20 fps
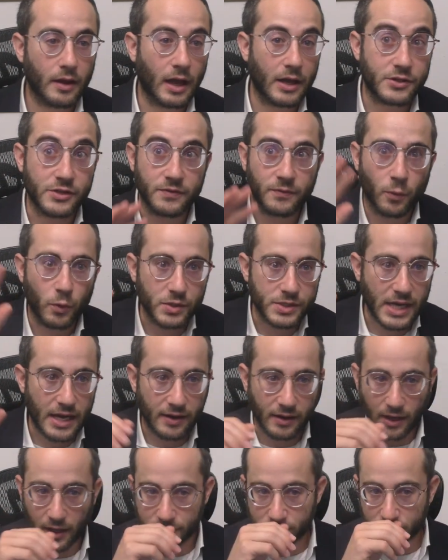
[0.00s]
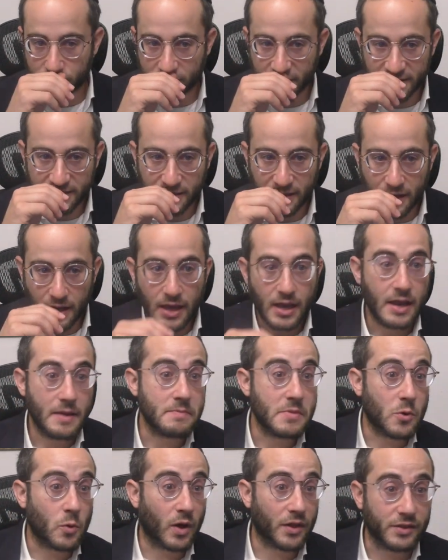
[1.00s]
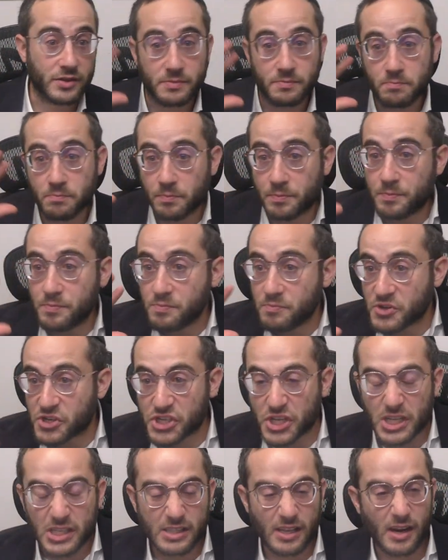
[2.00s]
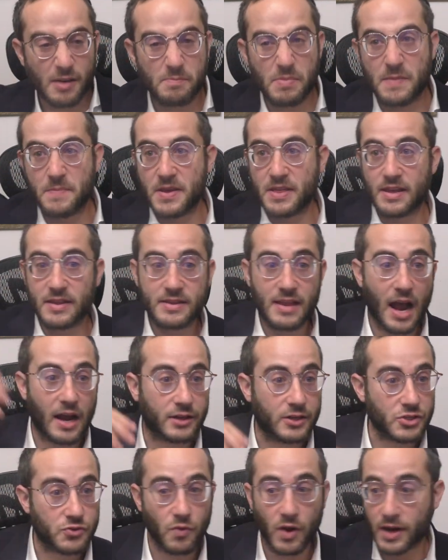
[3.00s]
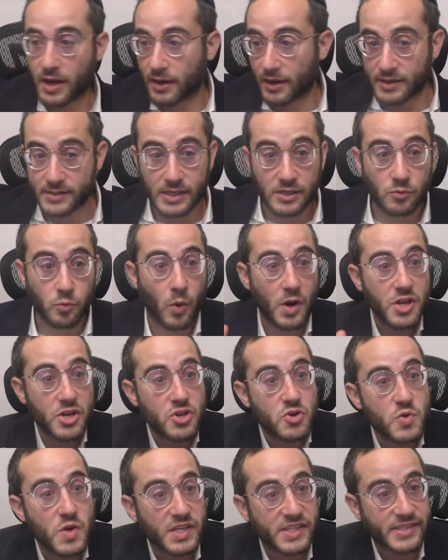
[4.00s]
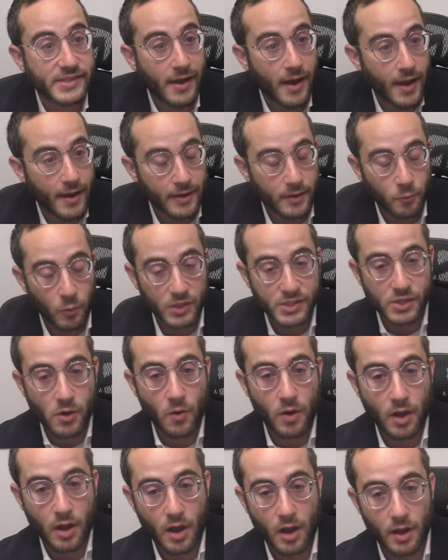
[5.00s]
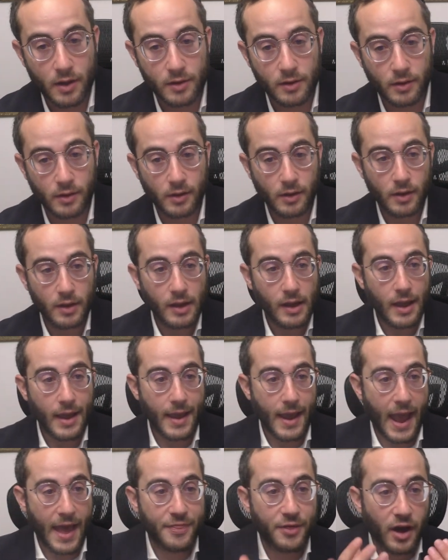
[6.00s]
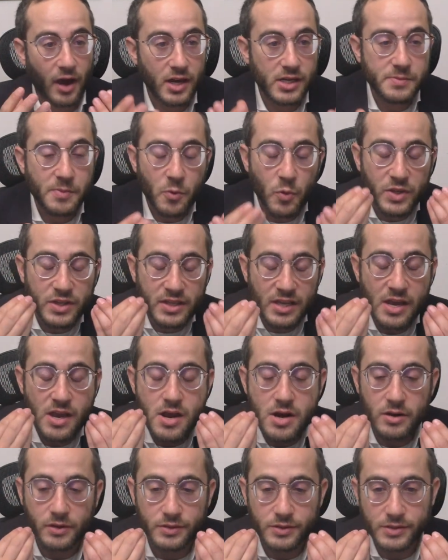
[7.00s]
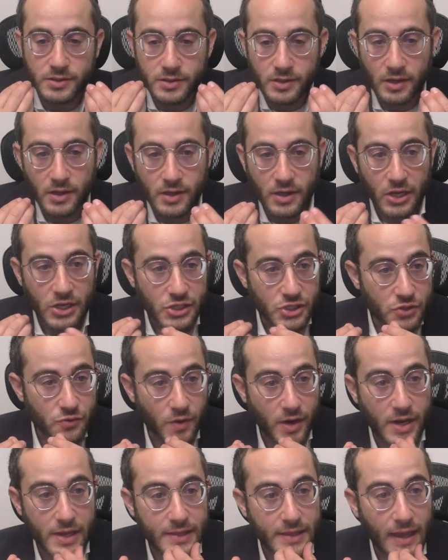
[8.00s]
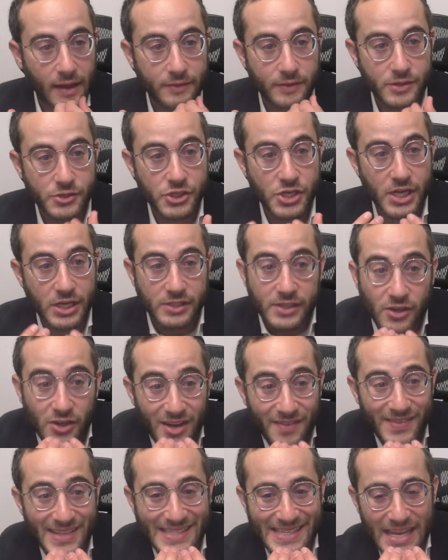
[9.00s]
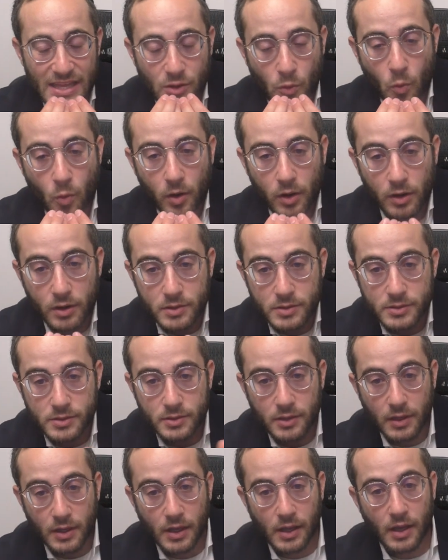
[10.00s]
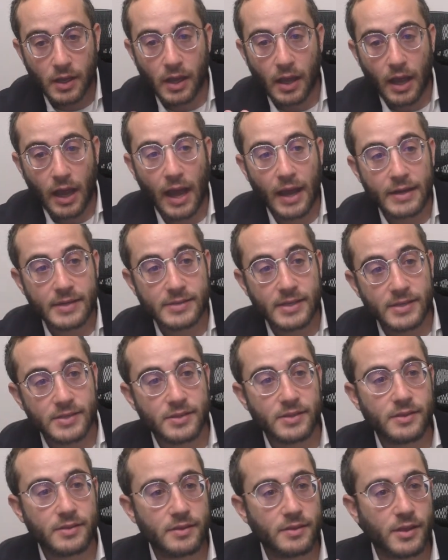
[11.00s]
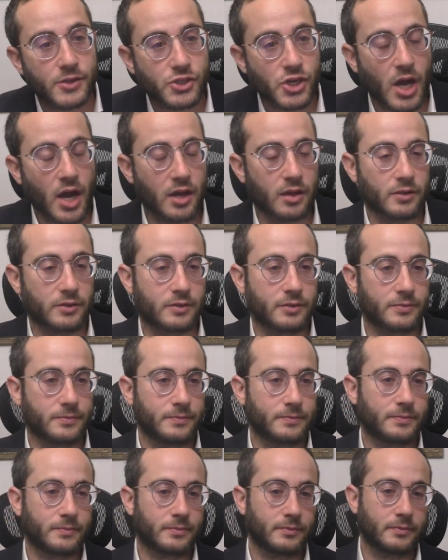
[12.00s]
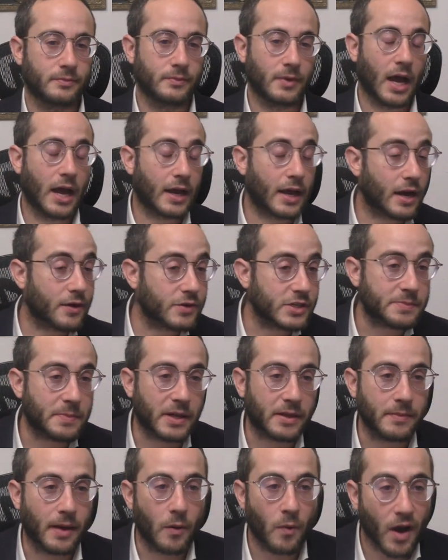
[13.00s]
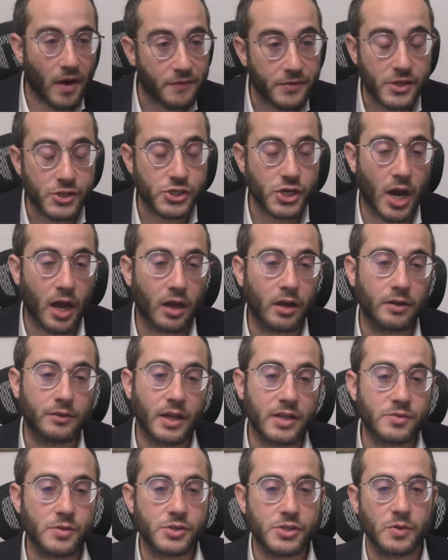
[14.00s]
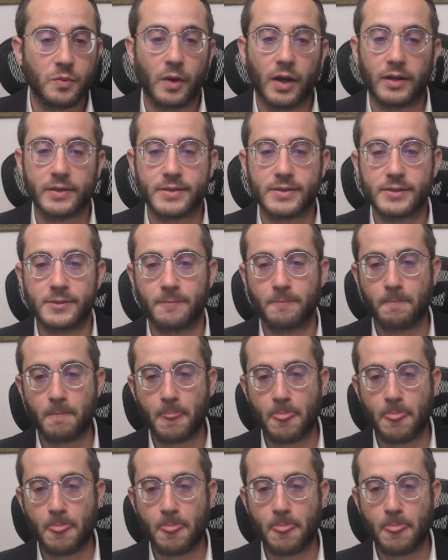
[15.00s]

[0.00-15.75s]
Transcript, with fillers: And she falls out of consciousness. Meanwhile, there's machines that are beeping. The doctors run in and says, what did you decide? What's going on? And the husband with tears streaking down the cheeks, he couldn't even say the words. And he says, the child. I gotta respect my wife, the child. That's what she wants.